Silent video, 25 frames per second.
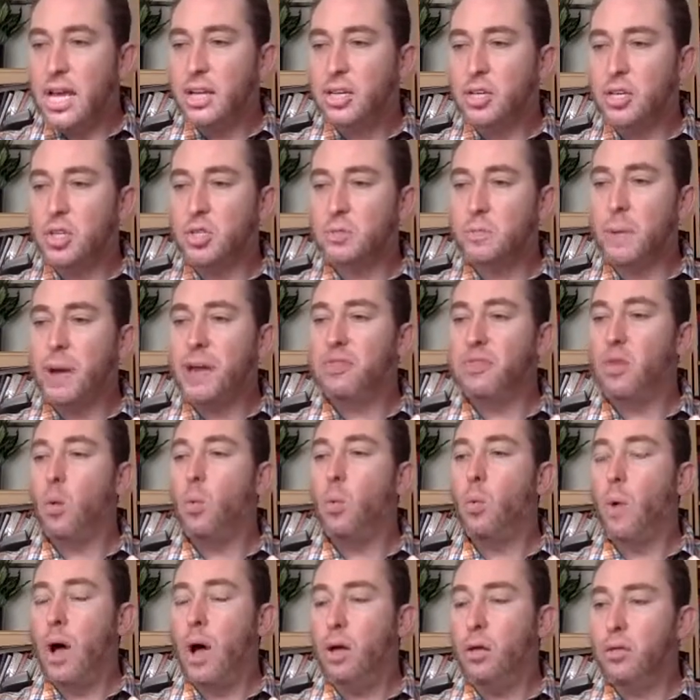Despite the
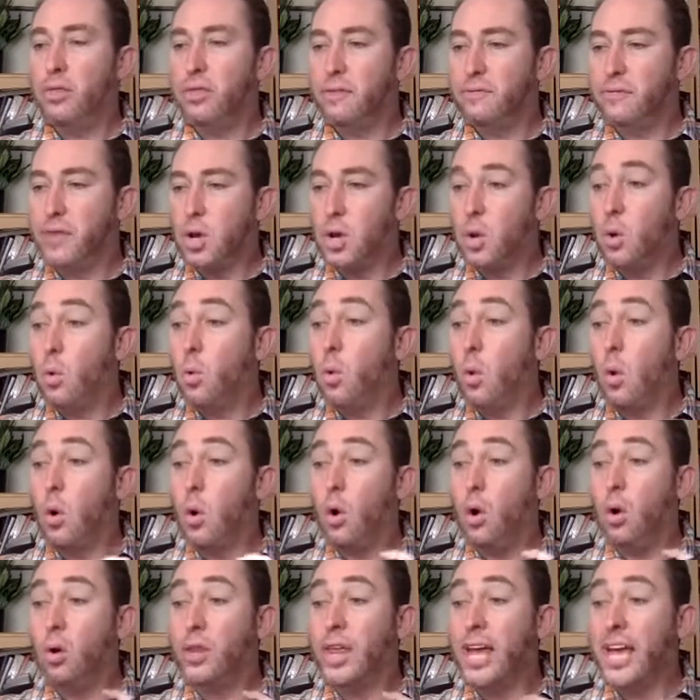wealth of the New
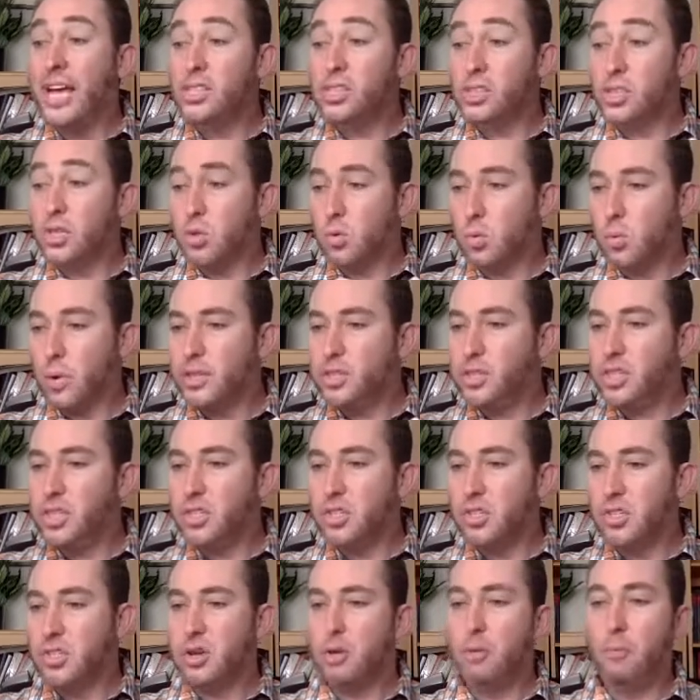World, Asia's
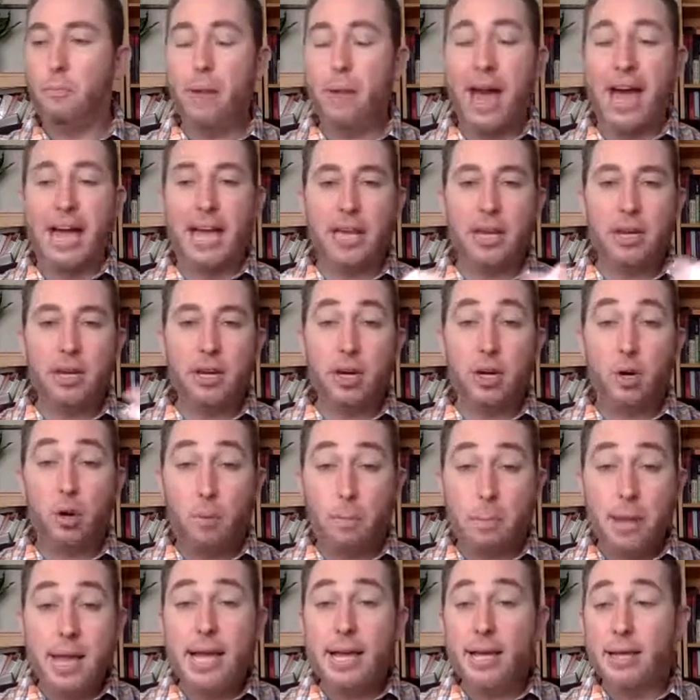riches still beckoned to
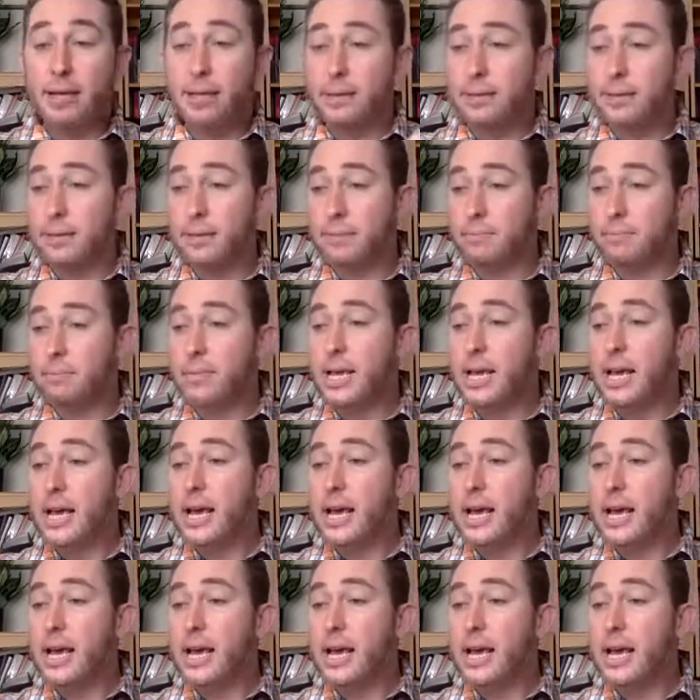Europeans.